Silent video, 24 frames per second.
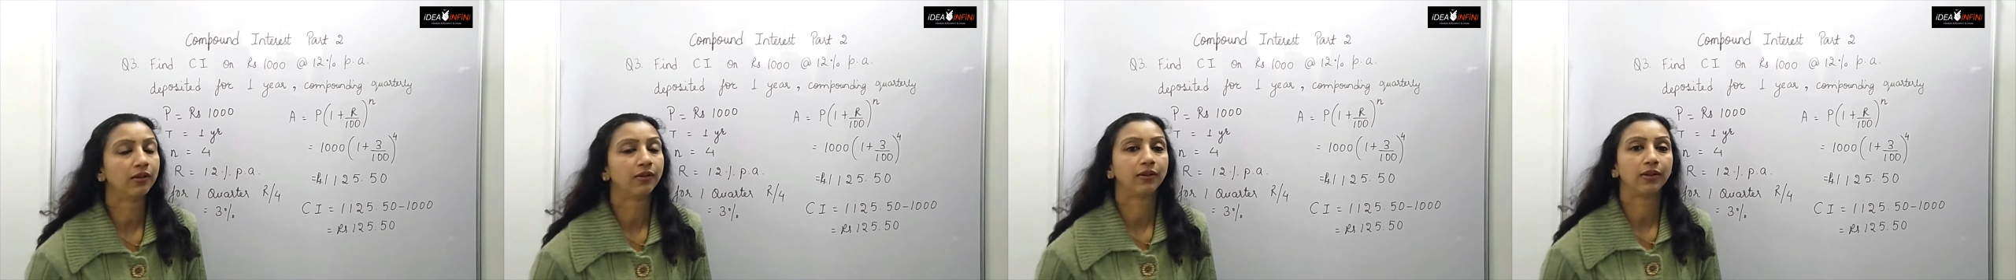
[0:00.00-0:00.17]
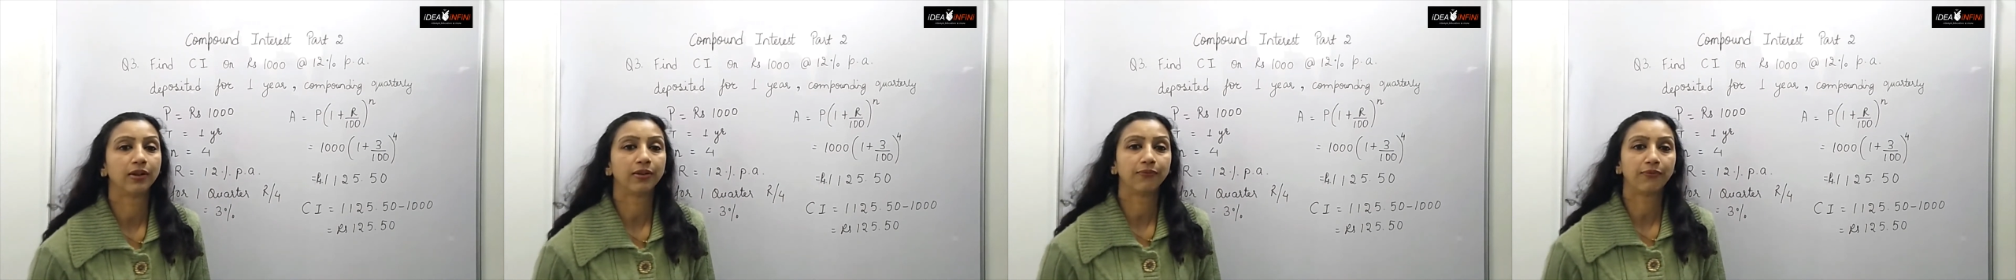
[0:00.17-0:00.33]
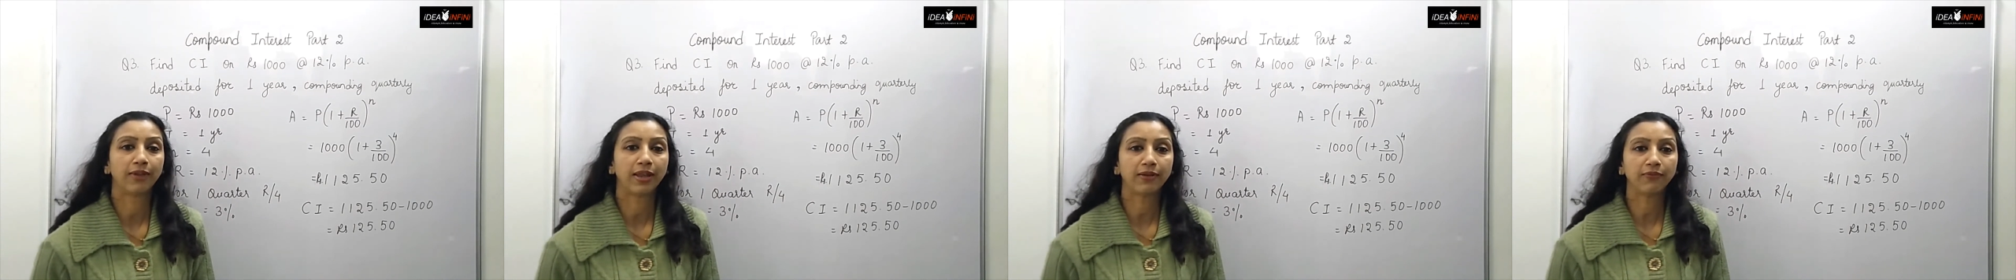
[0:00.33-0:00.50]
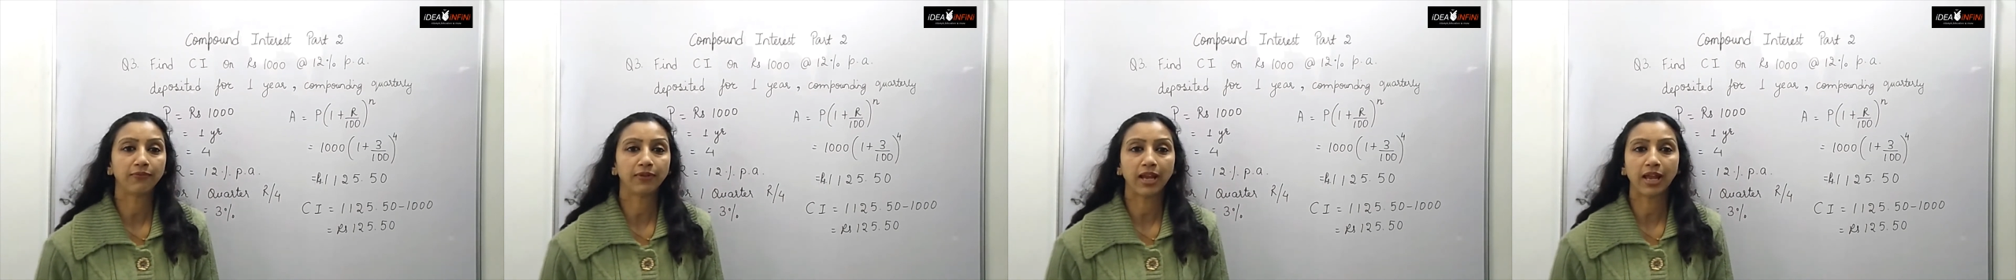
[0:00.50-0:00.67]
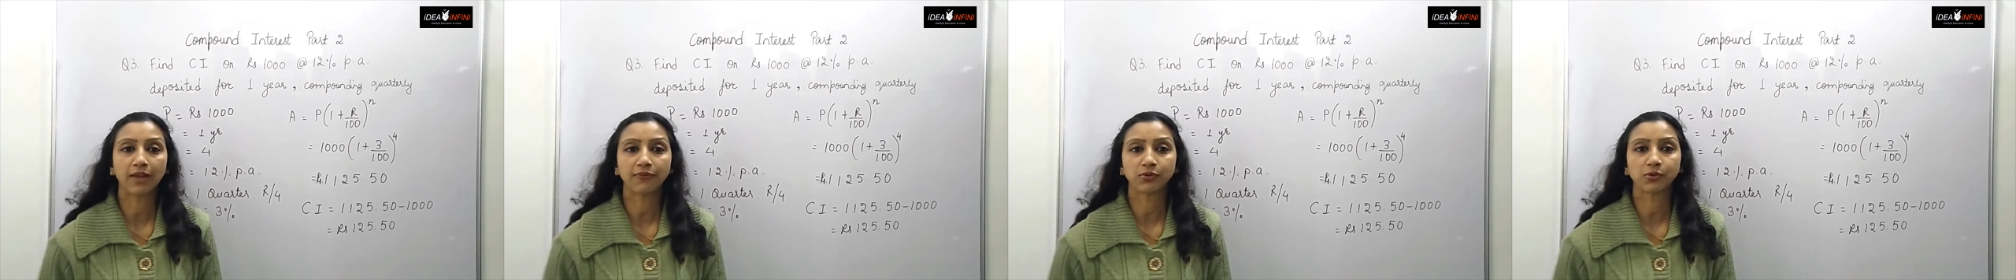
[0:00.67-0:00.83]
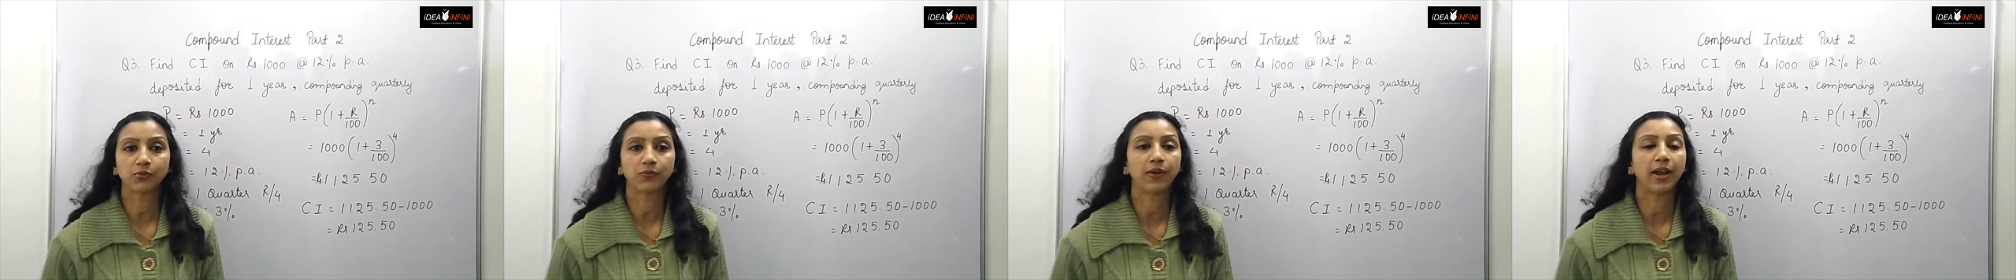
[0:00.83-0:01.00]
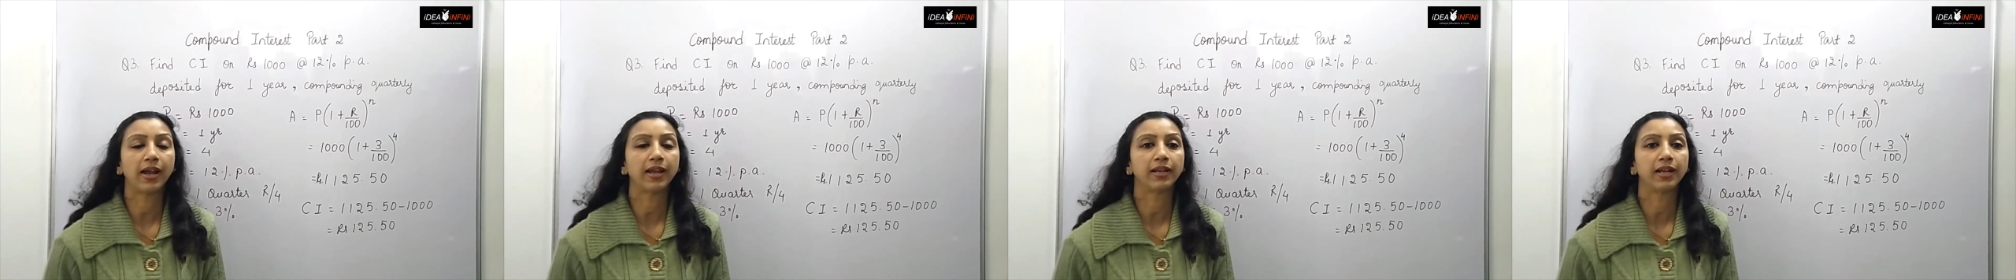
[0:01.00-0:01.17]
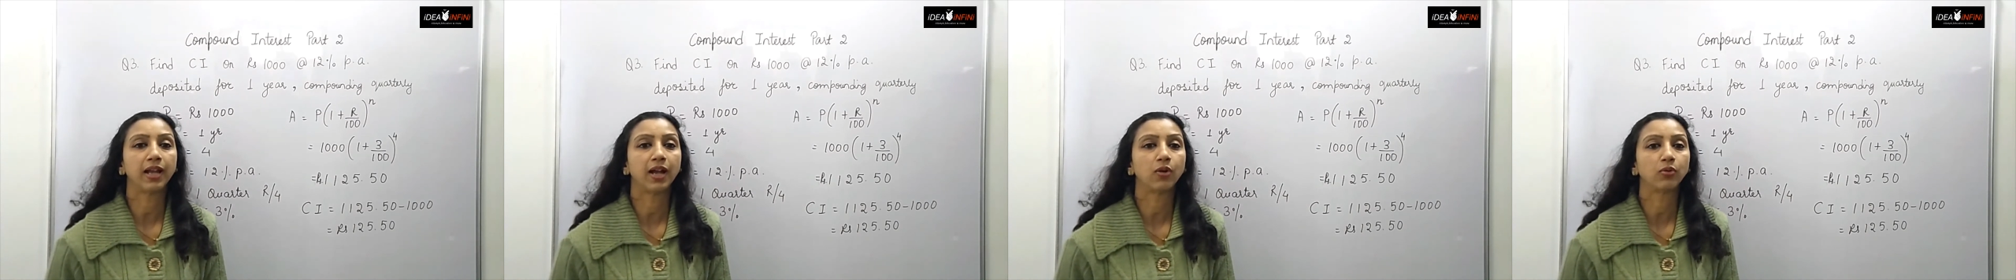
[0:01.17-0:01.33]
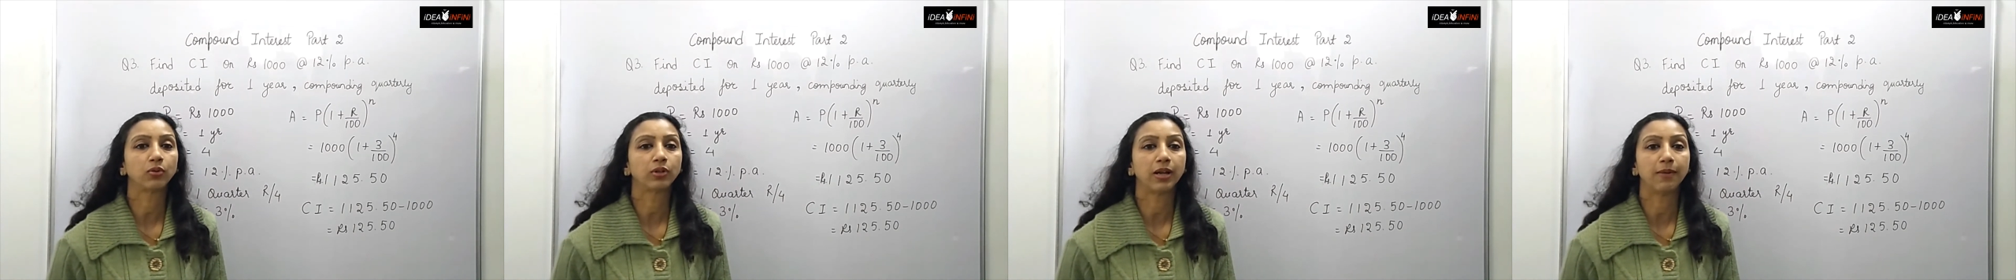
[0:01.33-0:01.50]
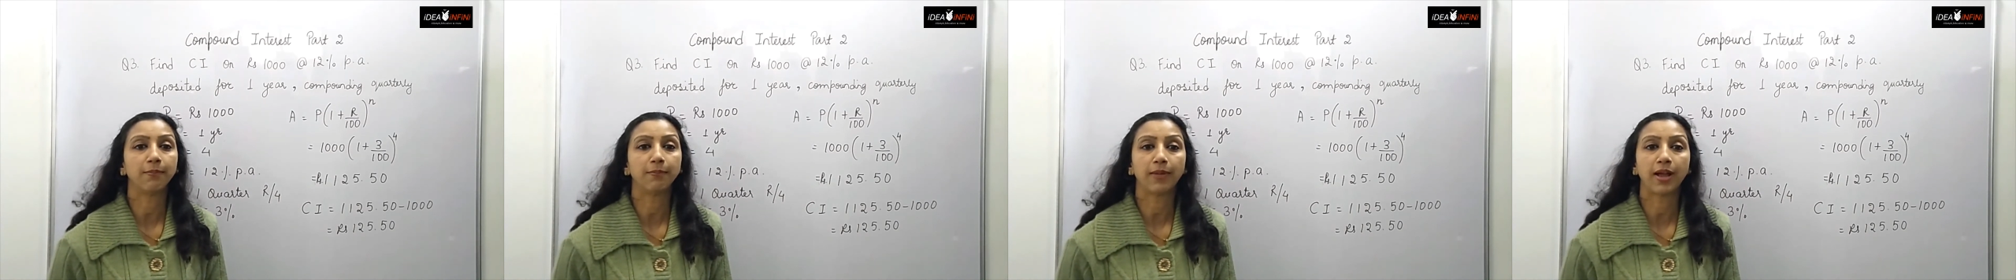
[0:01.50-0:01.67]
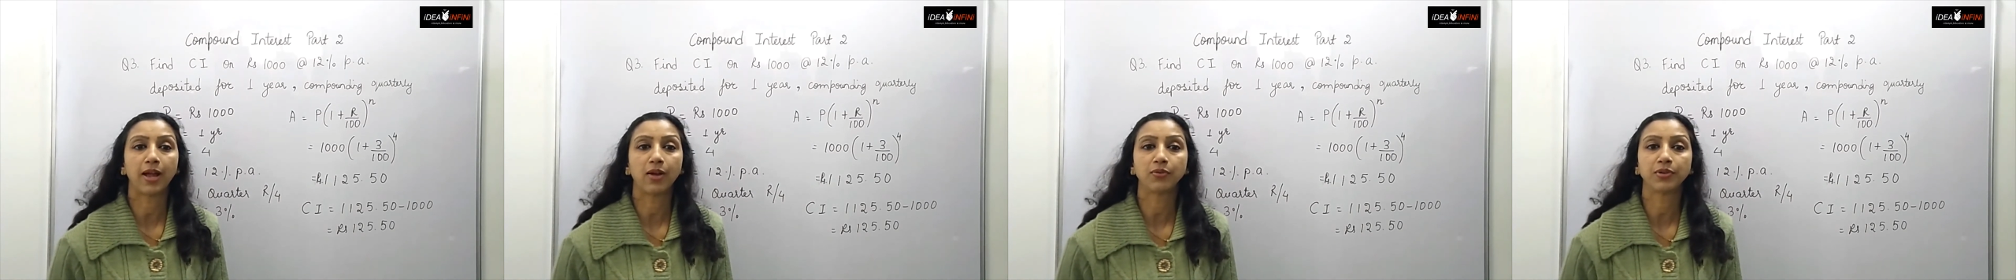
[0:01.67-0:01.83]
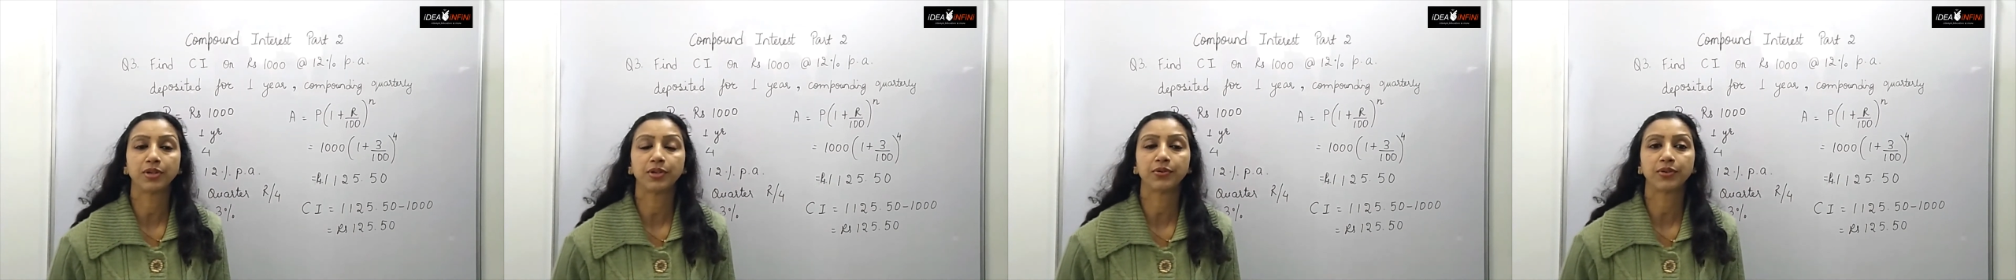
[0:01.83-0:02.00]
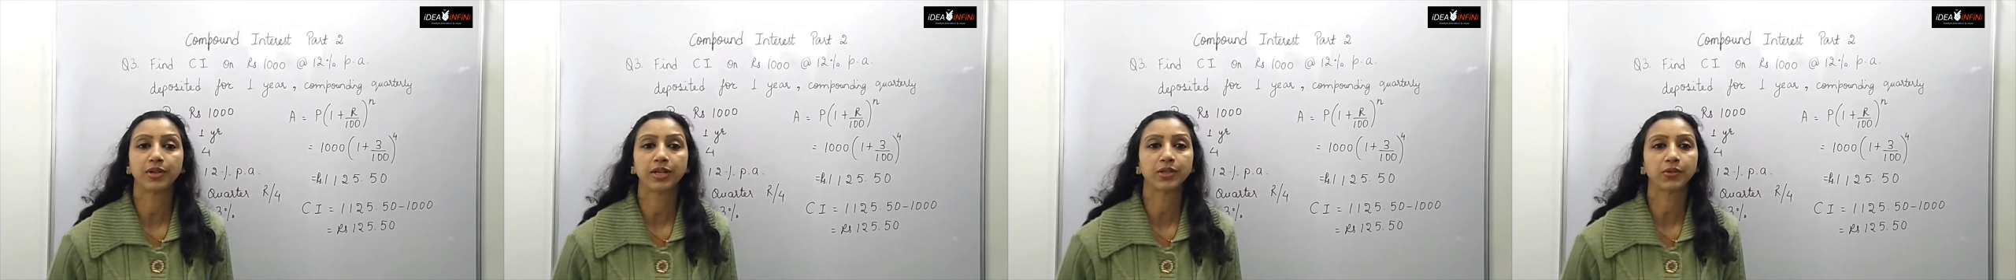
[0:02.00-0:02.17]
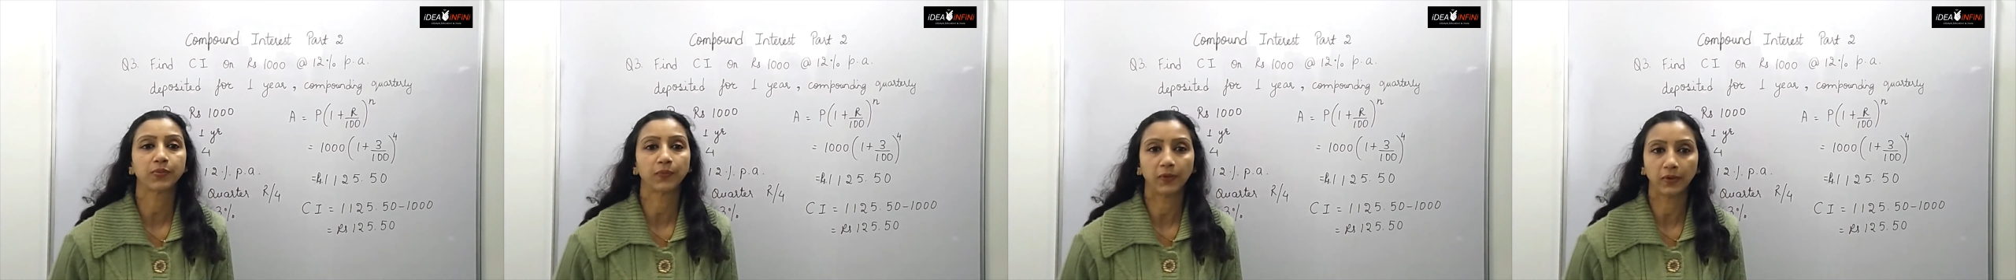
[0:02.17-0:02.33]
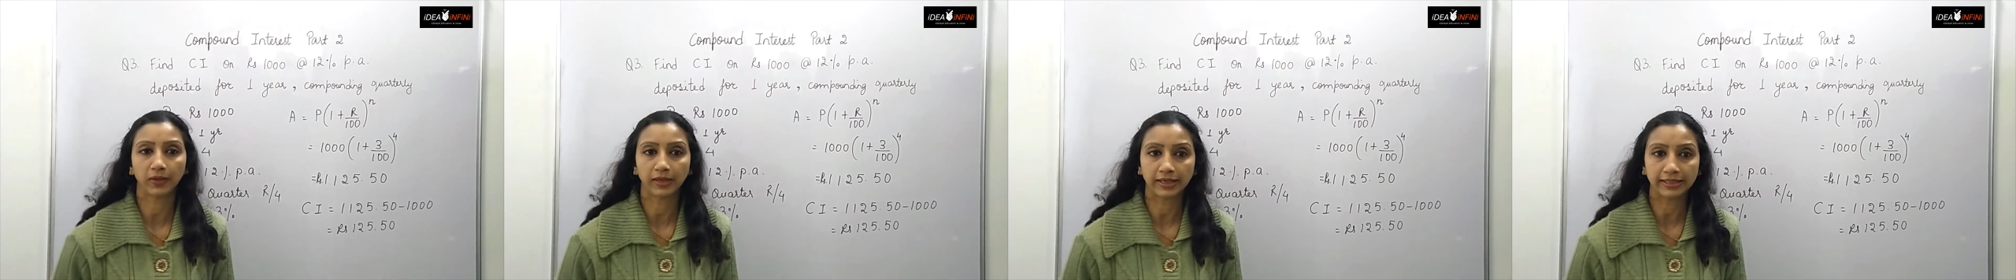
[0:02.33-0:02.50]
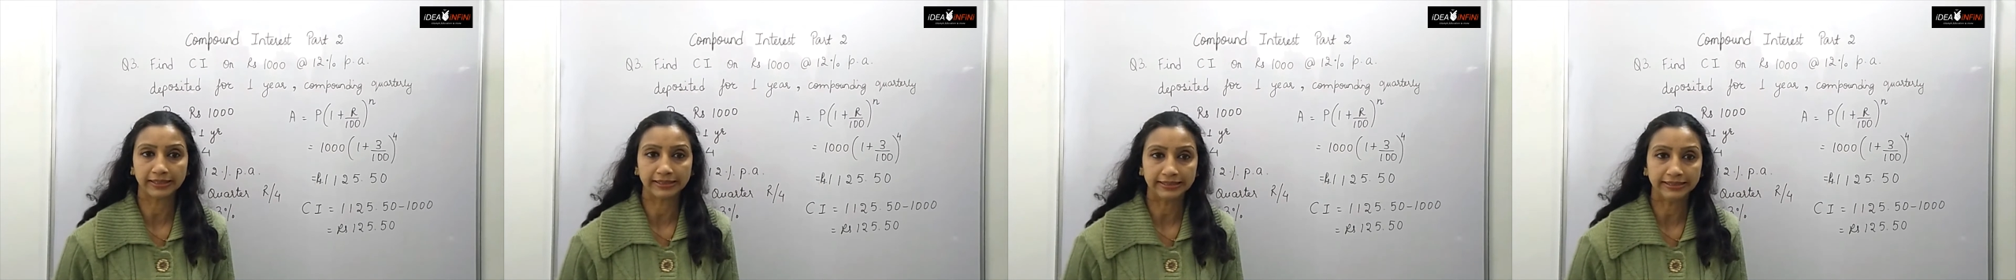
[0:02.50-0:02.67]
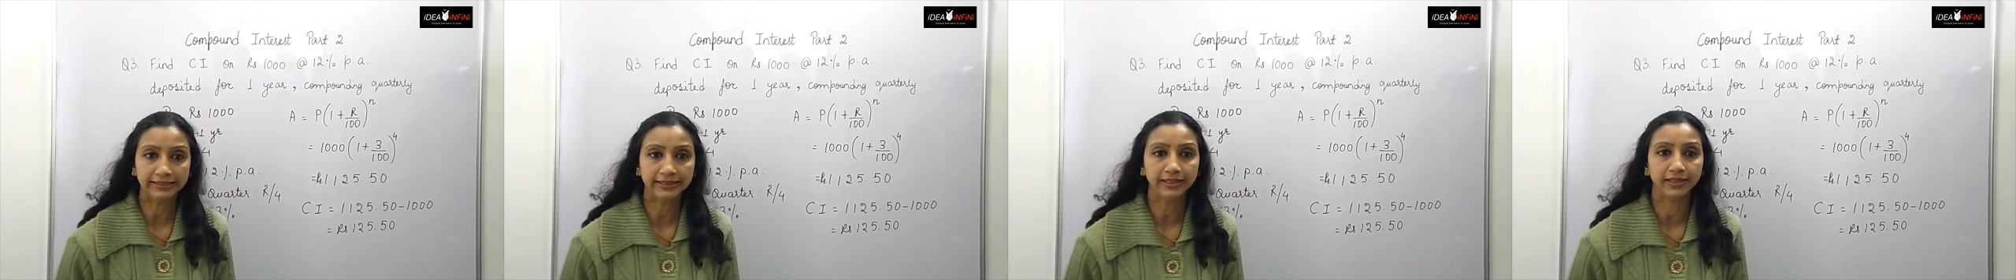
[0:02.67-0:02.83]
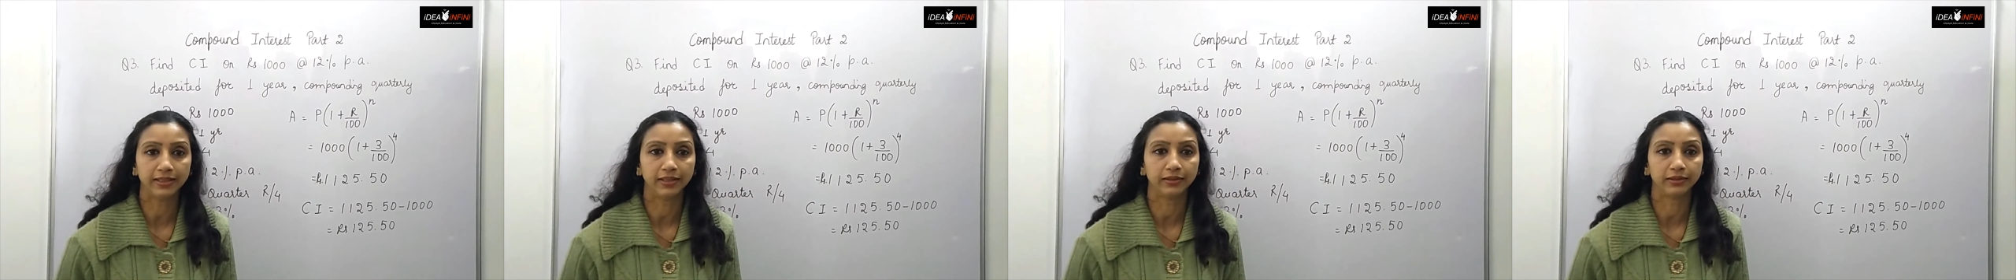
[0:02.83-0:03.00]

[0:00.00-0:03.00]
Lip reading: when we have to find out compound interest for a year.